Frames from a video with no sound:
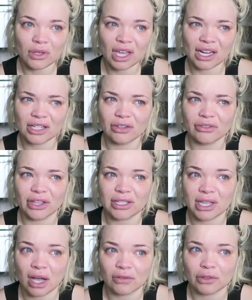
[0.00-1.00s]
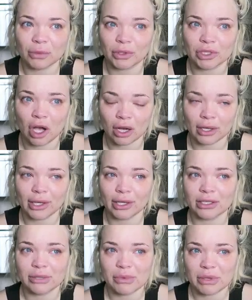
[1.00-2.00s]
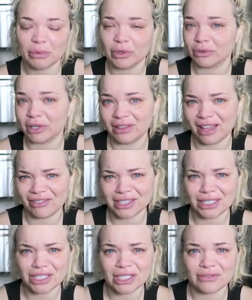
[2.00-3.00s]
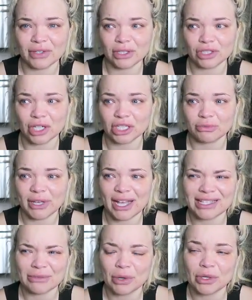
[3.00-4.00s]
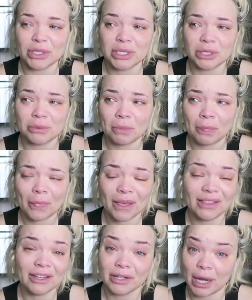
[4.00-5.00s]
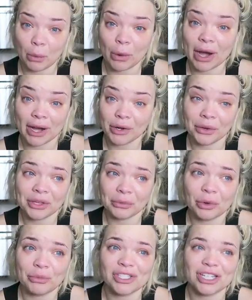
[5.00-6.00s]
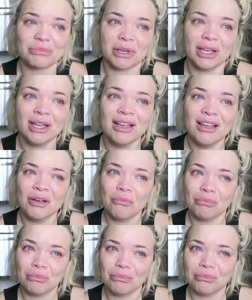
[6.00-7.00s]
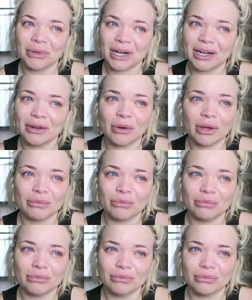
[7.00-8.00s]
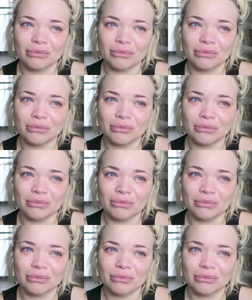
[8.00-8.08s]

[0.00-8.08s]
And I don't feel as comfortable talking to people in real life because I just feel judgment, as opposed to the internet, where I know there will be judgment, but I know I'm